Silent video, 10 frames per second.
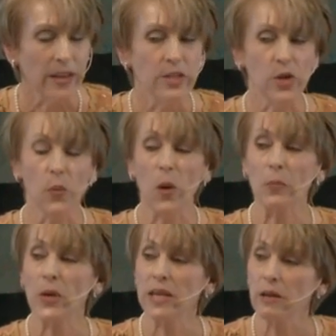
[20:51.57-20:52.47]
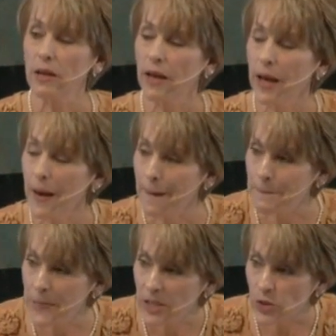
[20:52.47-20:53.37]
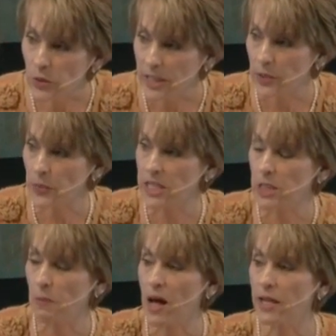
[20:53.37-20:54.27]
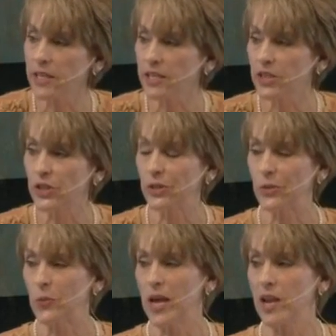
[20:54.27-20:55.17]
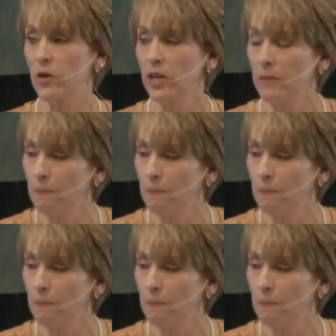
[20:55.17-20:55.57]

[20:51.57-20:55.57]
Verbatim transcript: So when we habitually respond in a certain way or